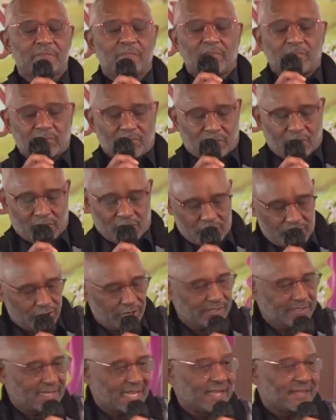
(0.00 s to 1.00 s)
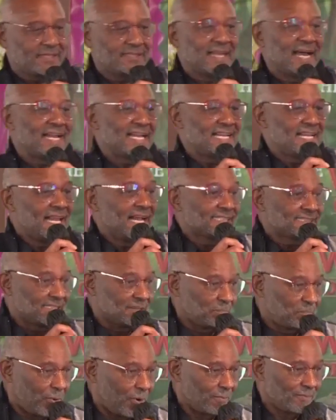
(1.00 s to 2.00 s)
your death is not any less important.
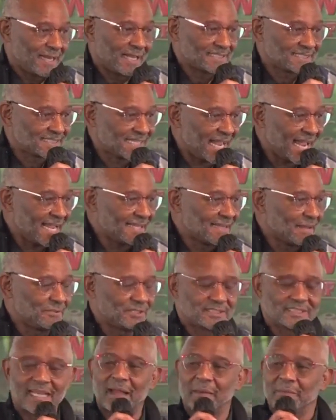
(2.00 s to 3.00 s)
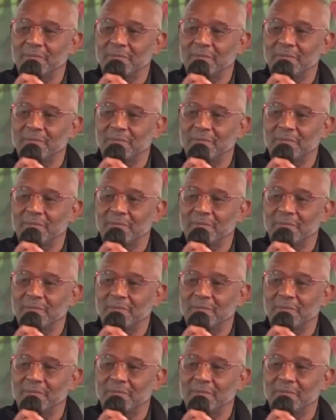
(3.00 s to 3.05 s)
I'm not saying that. I'm just, saying, I'm just